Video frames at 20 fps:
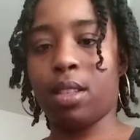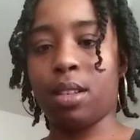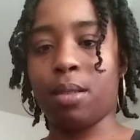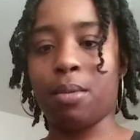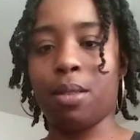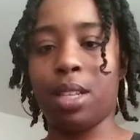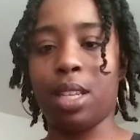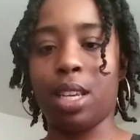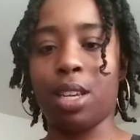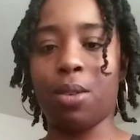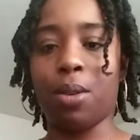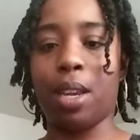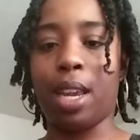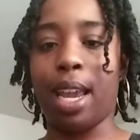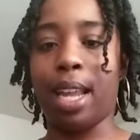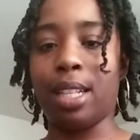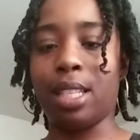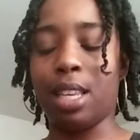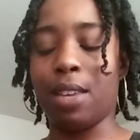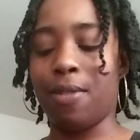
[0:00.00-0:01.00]
I'm seeing
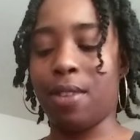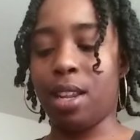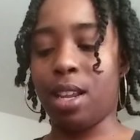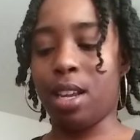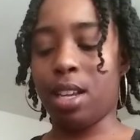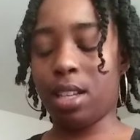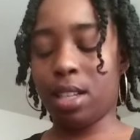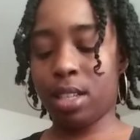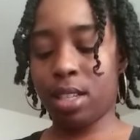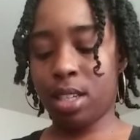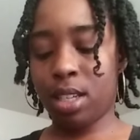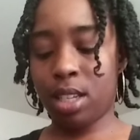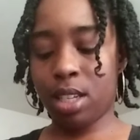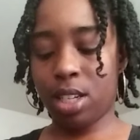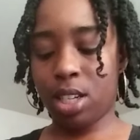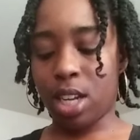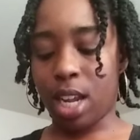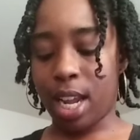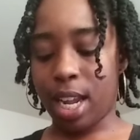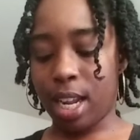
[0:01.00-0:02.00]
creativity,
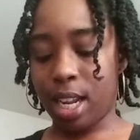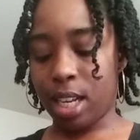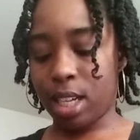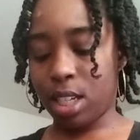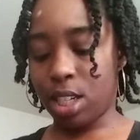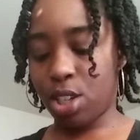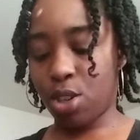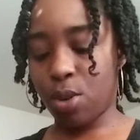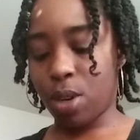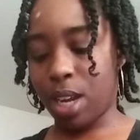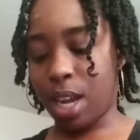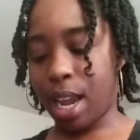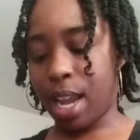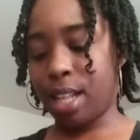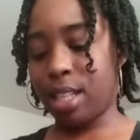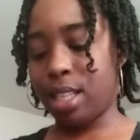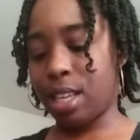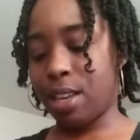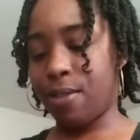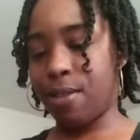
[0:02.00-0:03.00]
change,
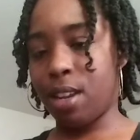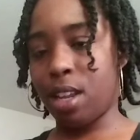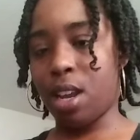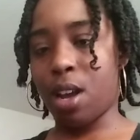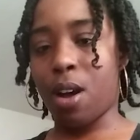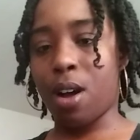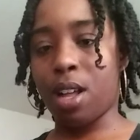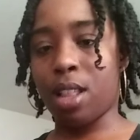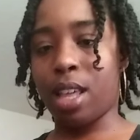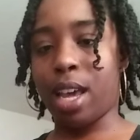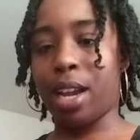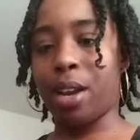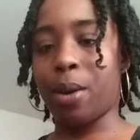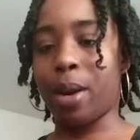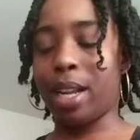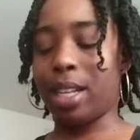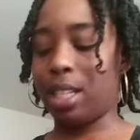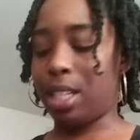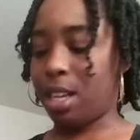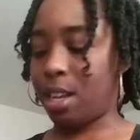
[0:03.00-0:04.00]
creativity, all that
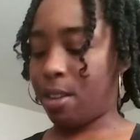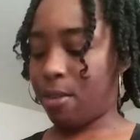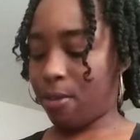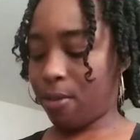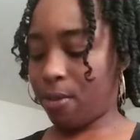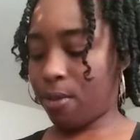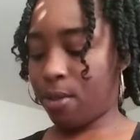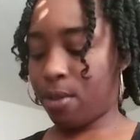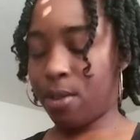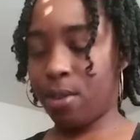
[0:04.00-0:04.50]
great stuff.